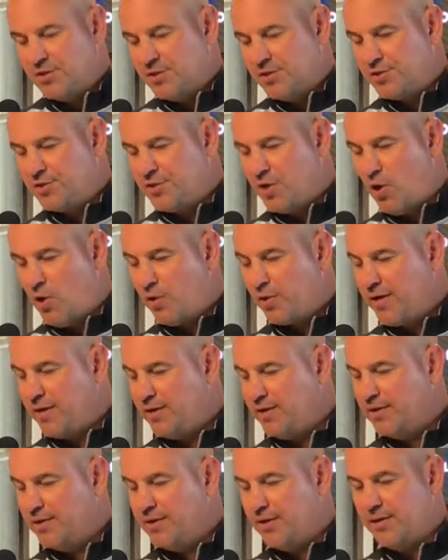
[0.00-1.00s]
Just
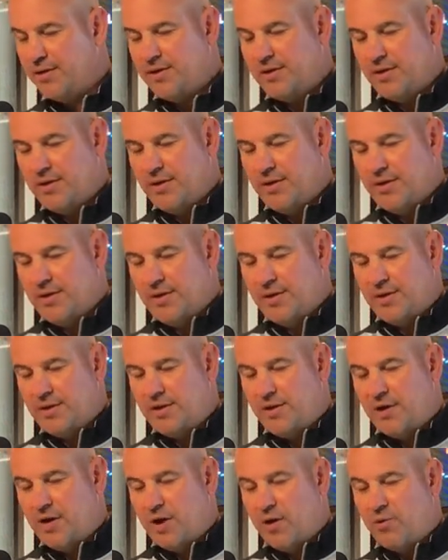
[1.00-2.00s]
talking to,
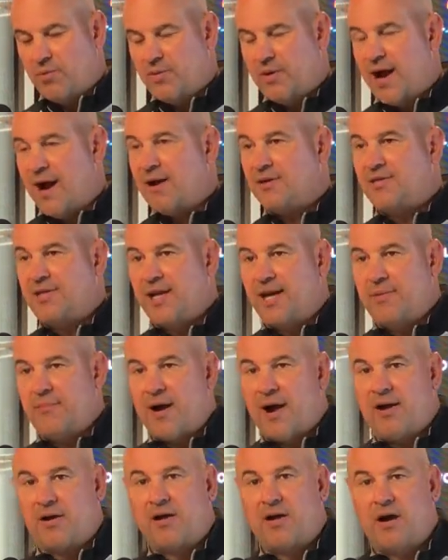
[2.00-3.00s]
you know, our team,
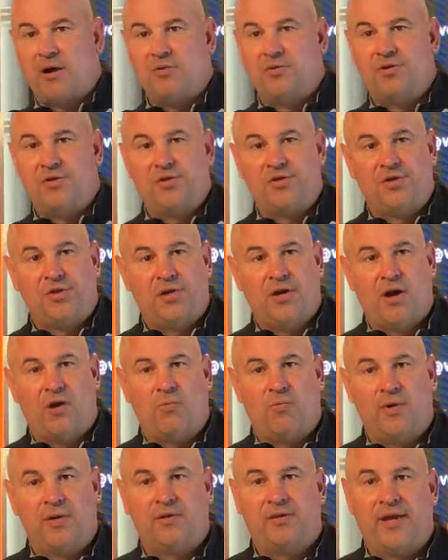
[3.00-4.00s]
our coaches, you know,
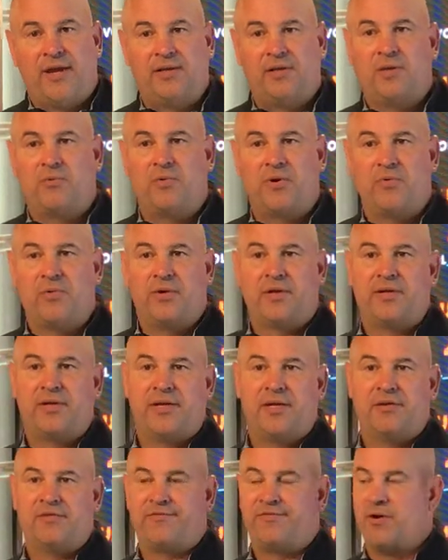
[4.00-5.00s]
one thing that we really
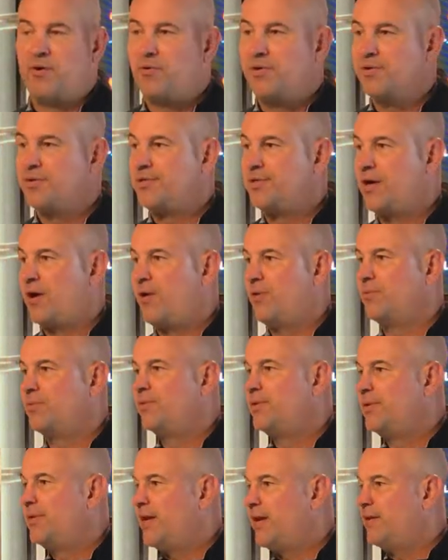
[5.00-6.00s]
need to focus on
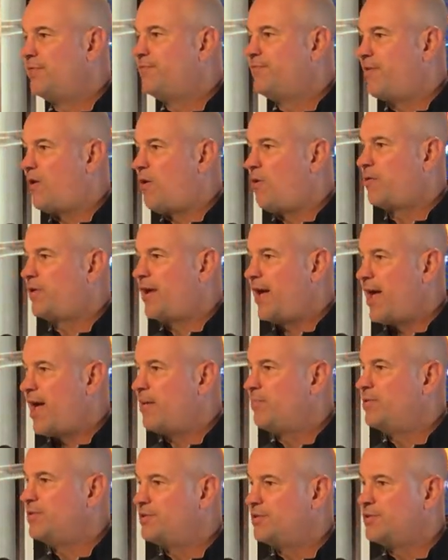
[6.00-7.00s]
in fall
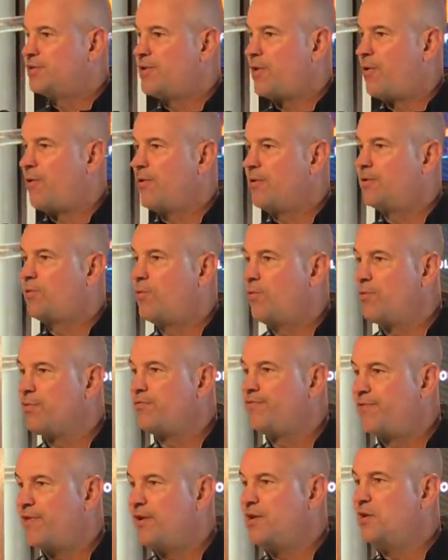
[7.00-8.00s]
camp is just hardcore
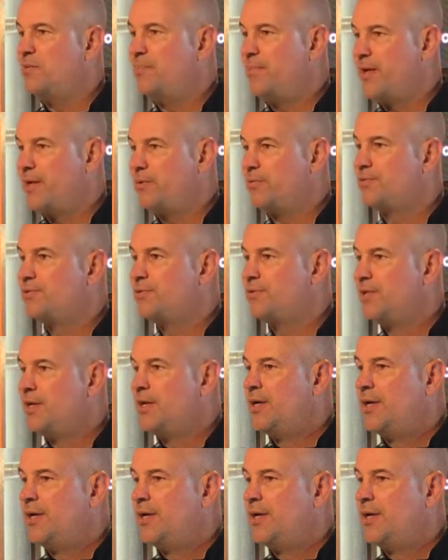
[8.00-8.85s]
fundamentals.